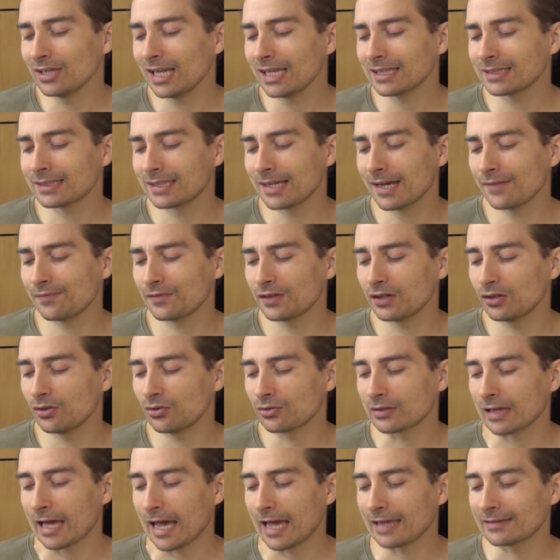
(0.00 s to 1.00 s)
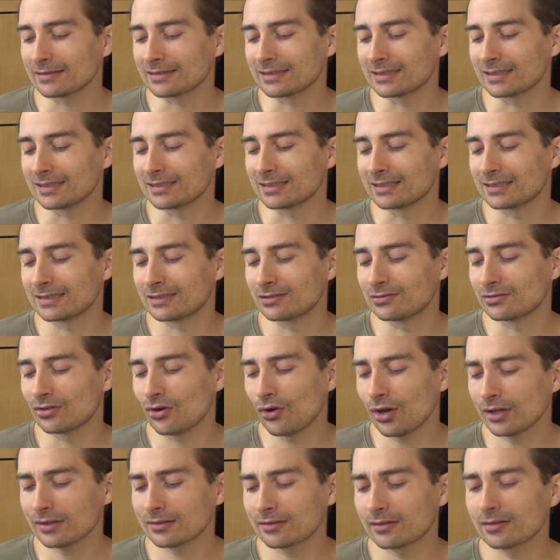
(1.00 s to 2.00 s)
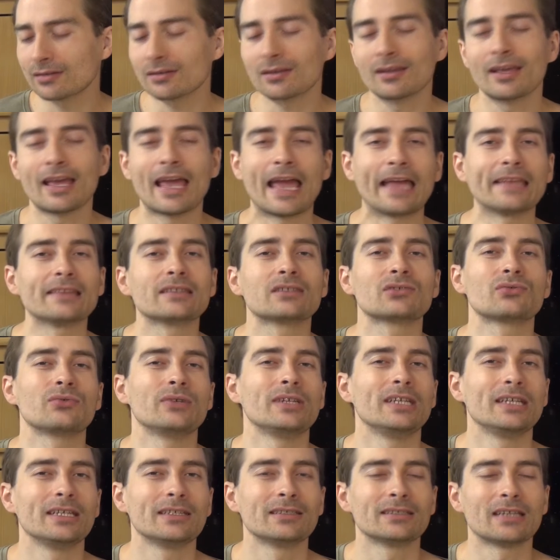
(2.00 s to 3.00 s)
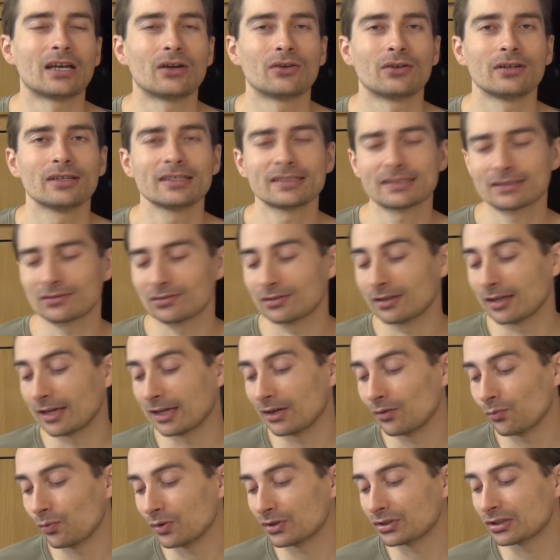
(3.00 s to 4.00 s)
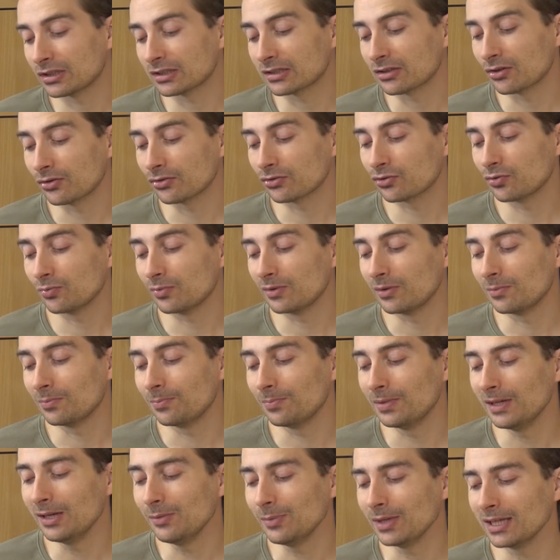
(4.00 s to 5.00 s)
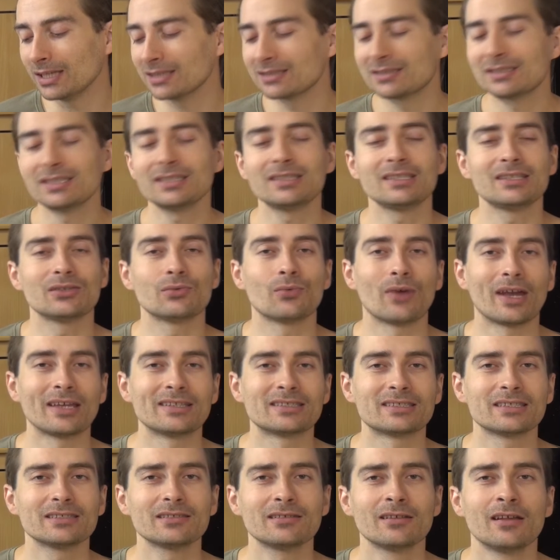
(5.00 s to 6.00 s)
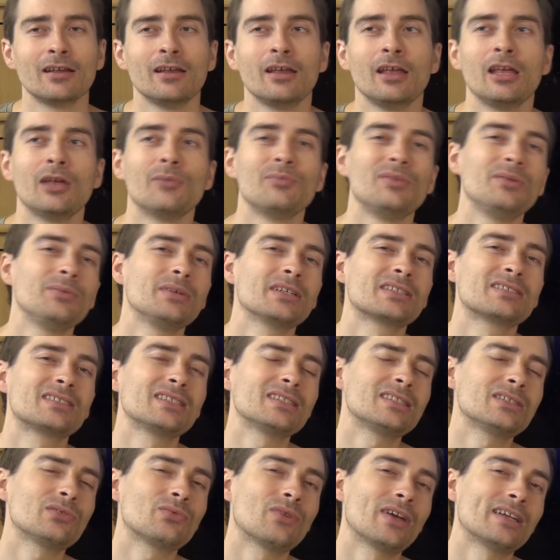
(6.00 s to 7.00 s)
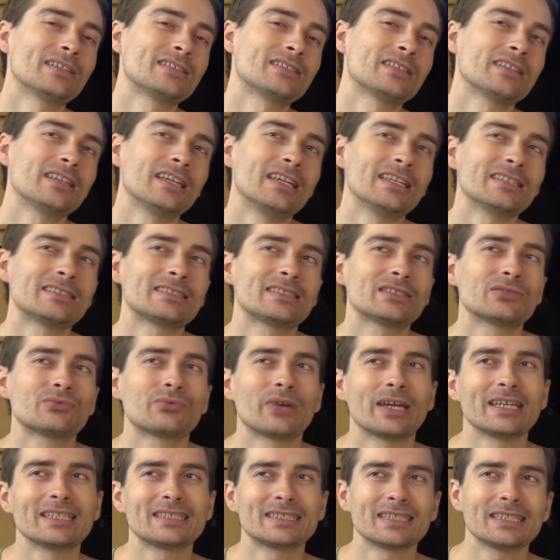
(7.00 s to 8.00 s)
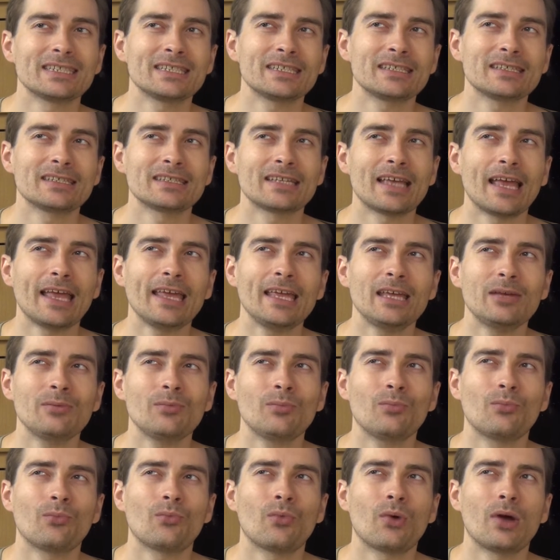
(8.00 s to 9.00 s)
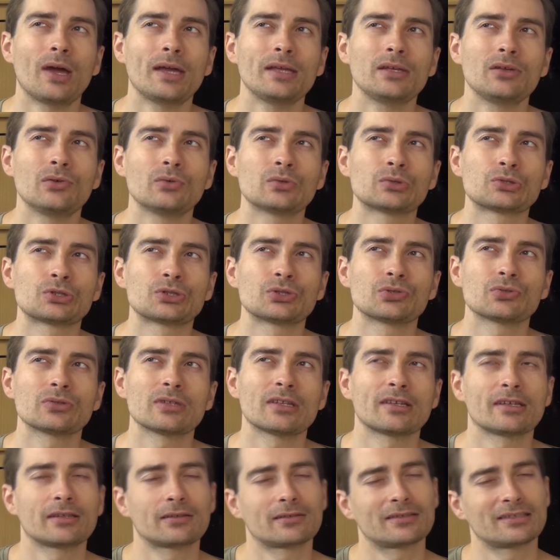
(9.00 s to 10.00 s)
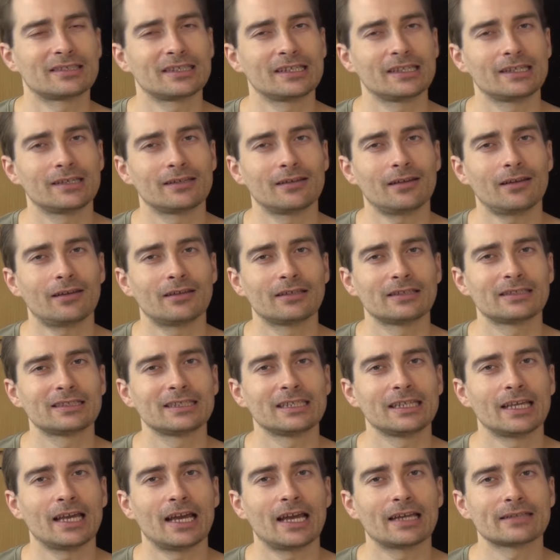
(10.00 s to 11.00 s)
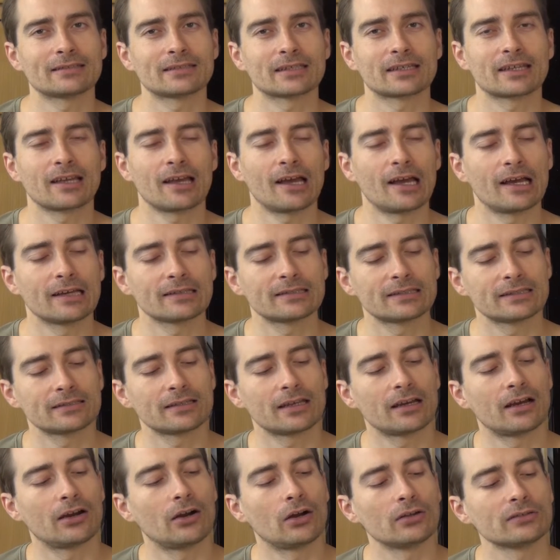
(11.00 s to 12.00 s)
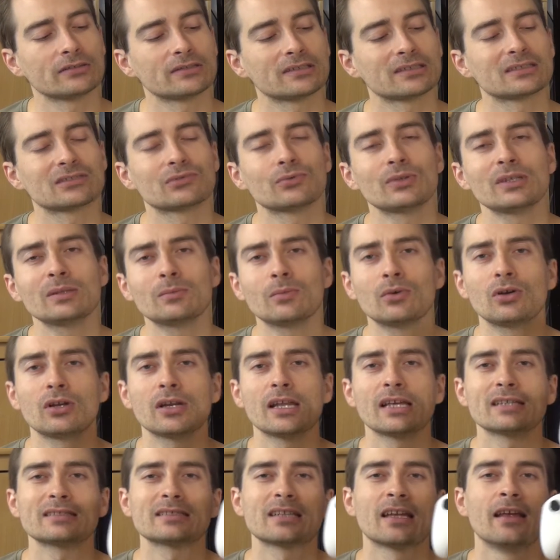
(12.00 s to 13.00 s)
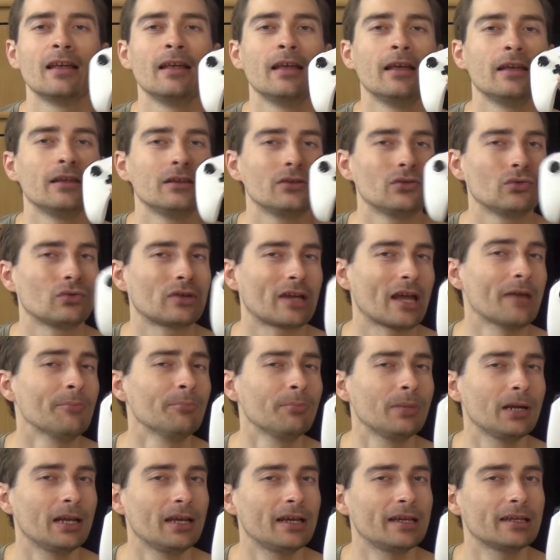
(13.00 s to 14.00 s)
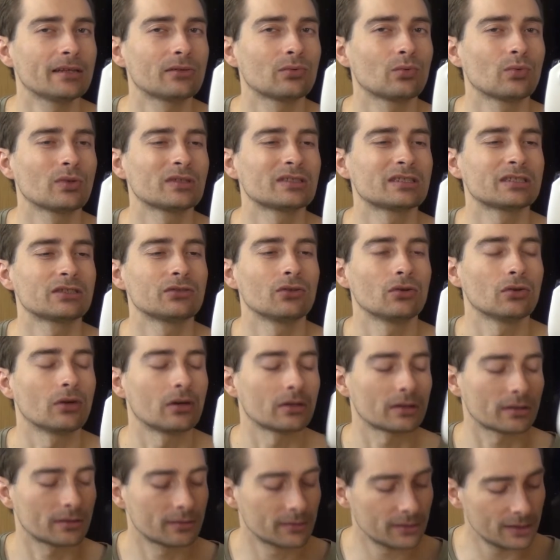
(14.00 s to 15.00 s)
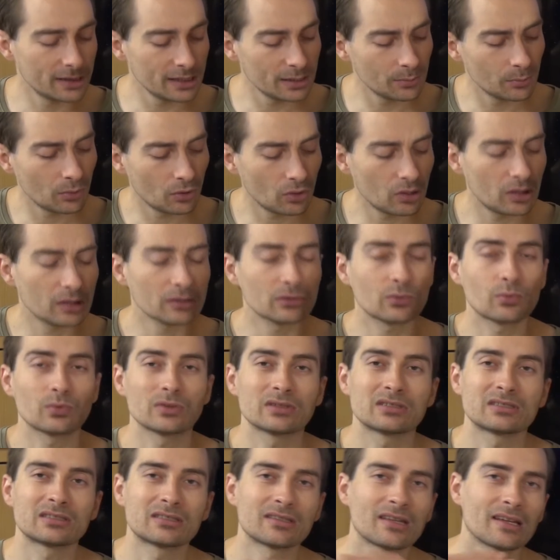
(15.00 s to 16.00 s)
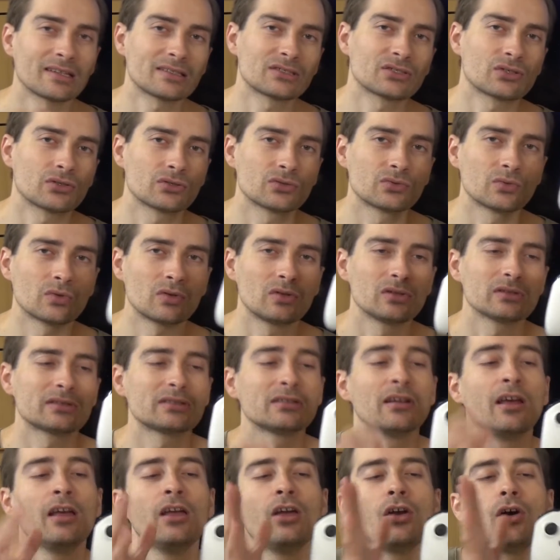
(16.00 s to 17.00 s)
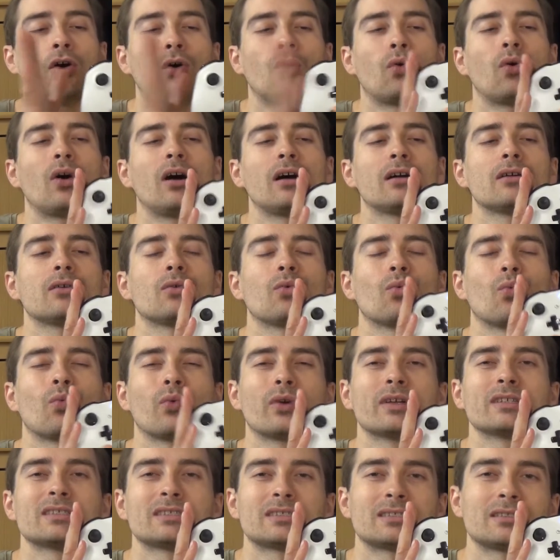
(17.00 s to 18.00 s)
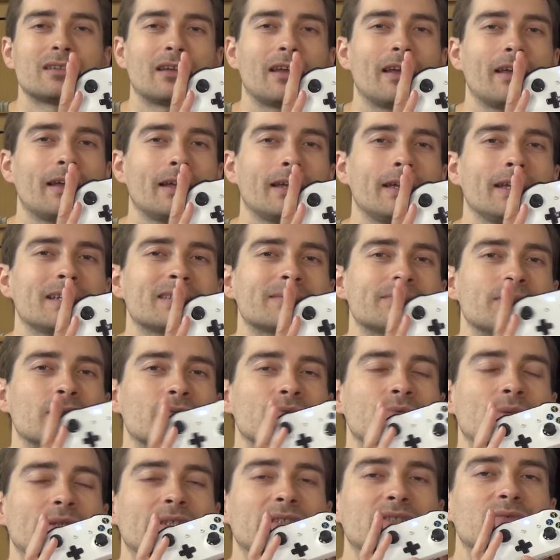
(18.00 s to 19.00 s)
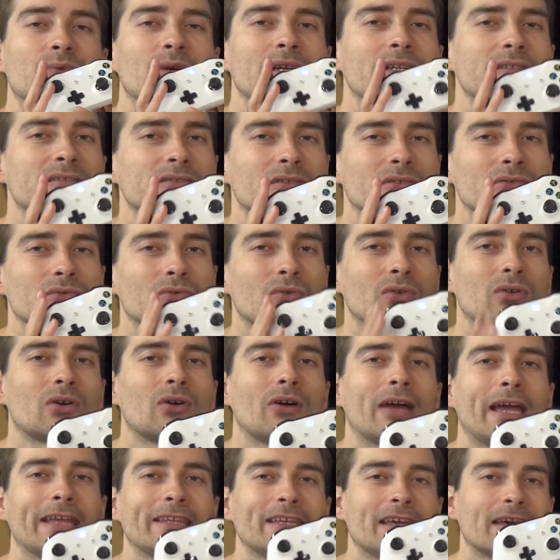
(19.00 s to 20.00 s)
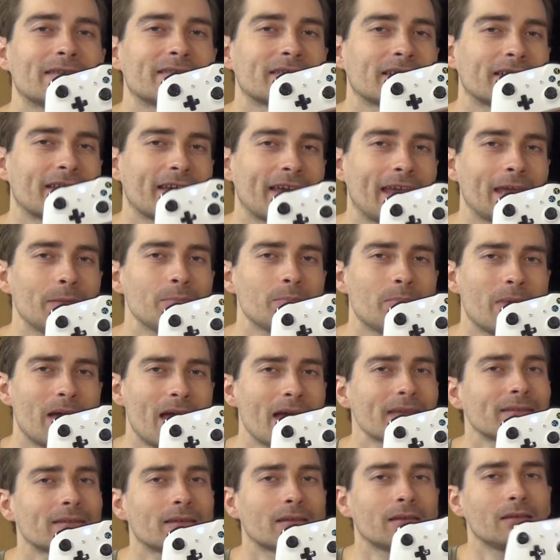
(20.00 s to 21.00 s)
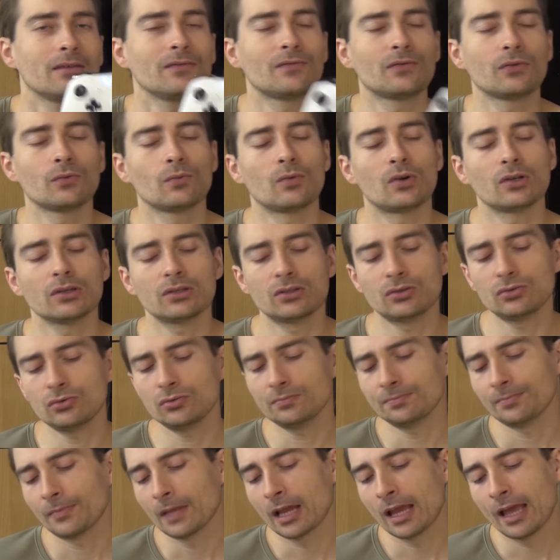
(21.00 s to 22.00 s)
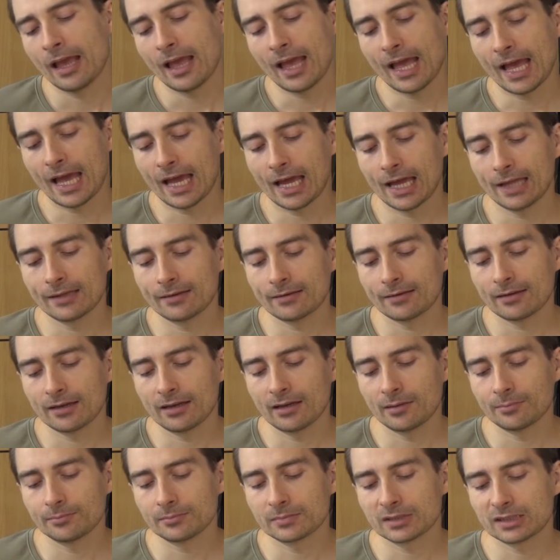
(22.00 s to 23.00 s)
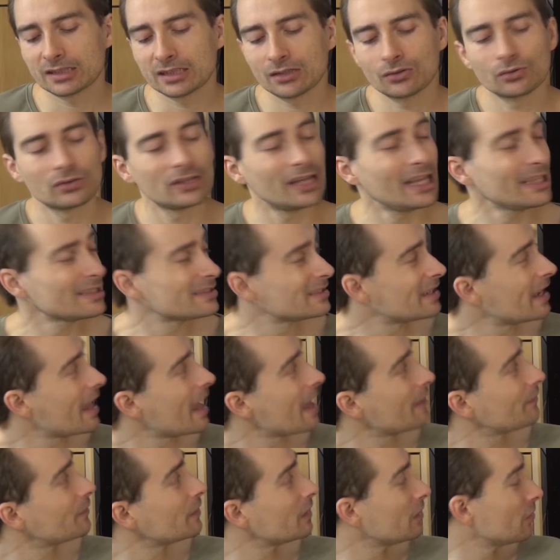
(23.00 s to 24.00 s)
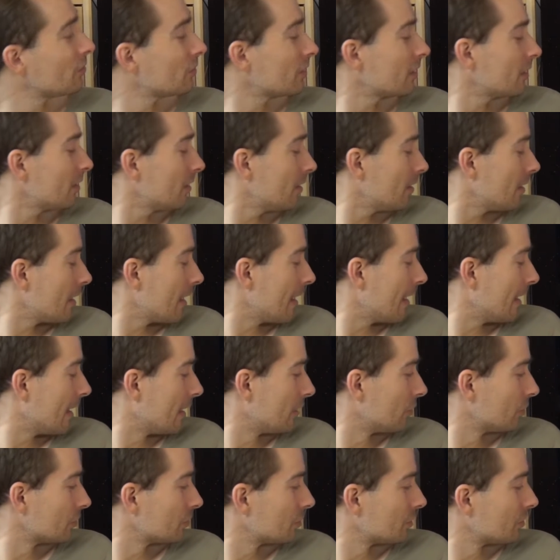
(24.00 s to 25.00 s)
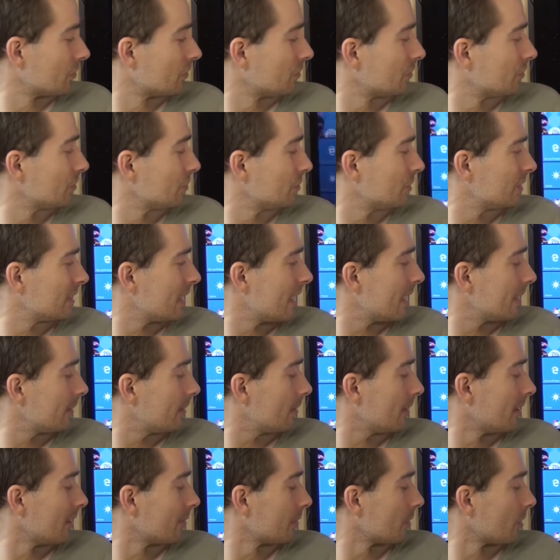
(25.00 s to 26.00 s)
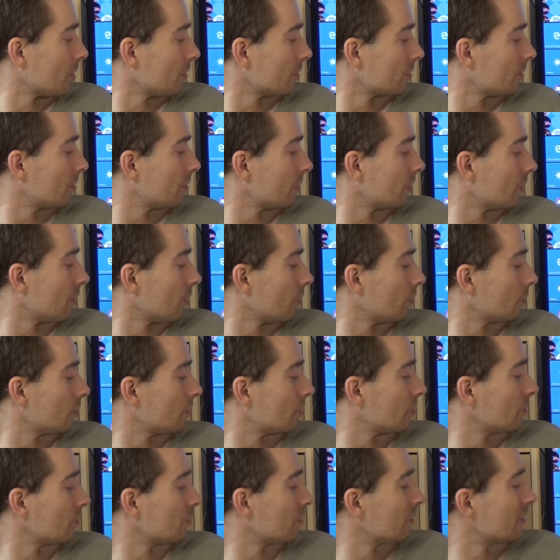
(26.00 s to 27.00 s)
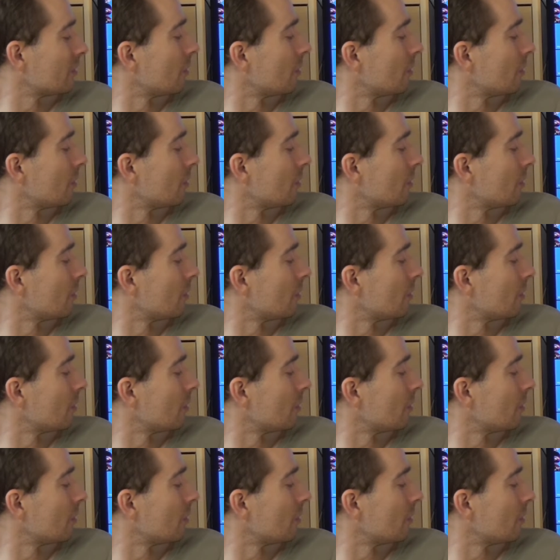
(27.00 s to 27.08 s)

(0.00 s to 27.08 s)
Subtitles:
let's have a look at the third entry in our list today, which is going to be Beaming City Racer. Beaming City Racer is a racing game where you shouldn't hit the other cars that are on the street, more or less. You can play it with your keyboard, with touch controls, or with Xbox One wireless controller or any other gamepad if you want to. And so let's have a look how to do that. I'm going to go to